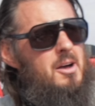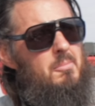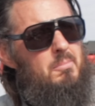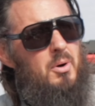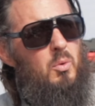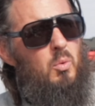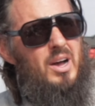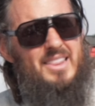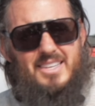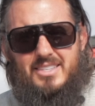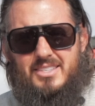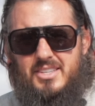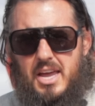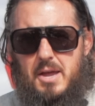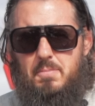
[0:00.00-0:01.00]
But what this
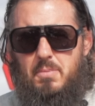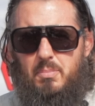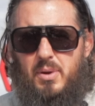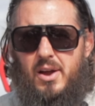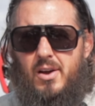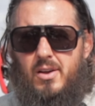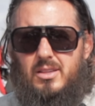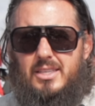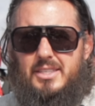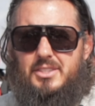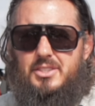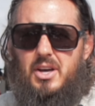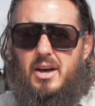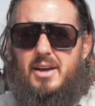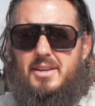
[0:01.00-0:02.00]
tape apparently
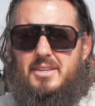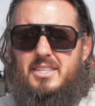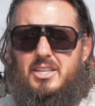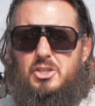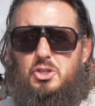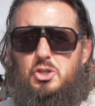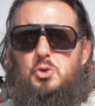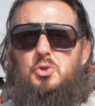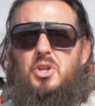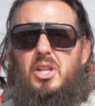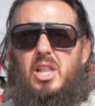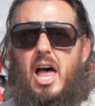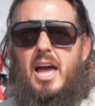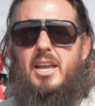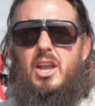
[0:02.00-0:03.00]
does, and it's used a
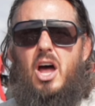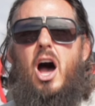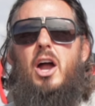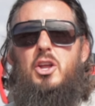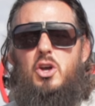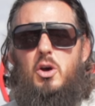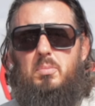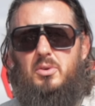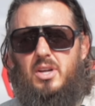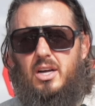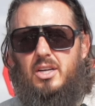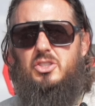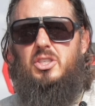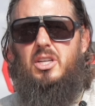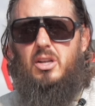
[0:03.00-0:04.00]
lot in audio
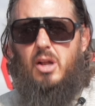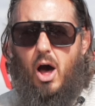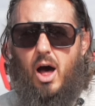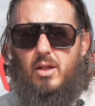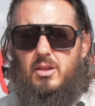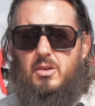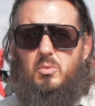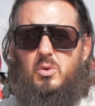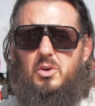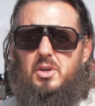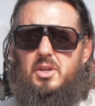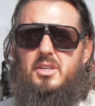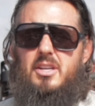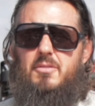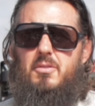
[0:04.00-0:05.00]
production in
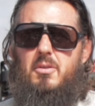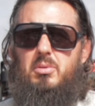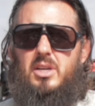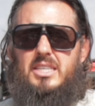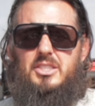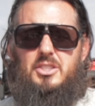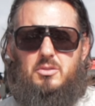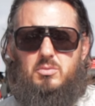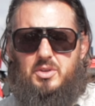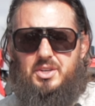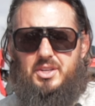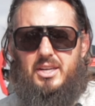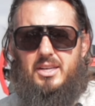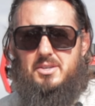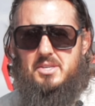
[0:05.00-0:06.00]
Hollywood, different places where you
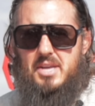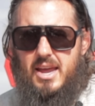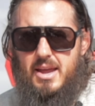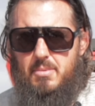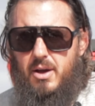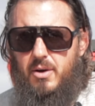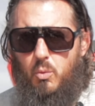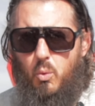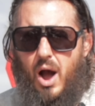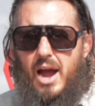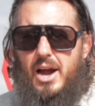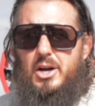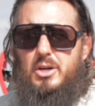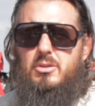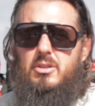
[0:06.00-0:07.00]
need to tape a
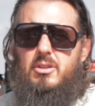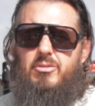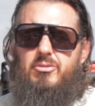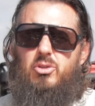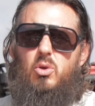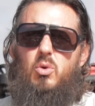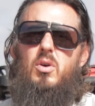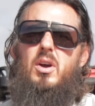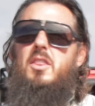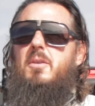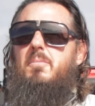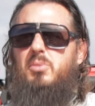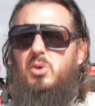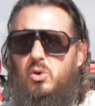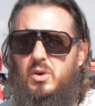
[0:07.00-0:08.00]
wire to the floor and
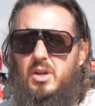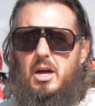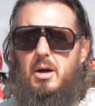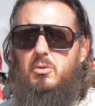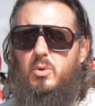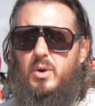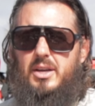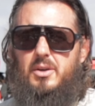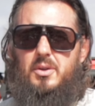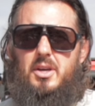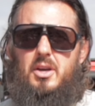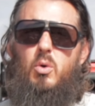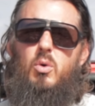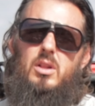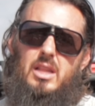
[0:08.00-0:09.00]
then pull it up quickly
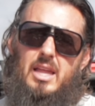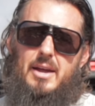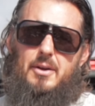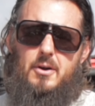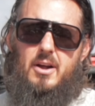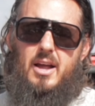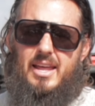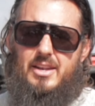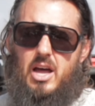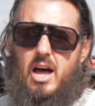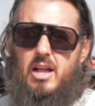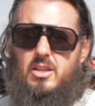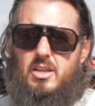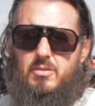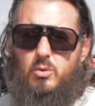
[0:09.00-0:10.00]
or later and
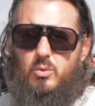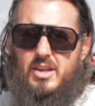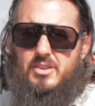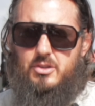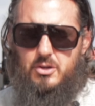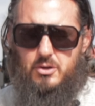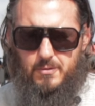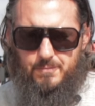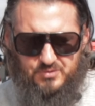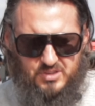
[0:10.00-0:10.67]
not leave a residue.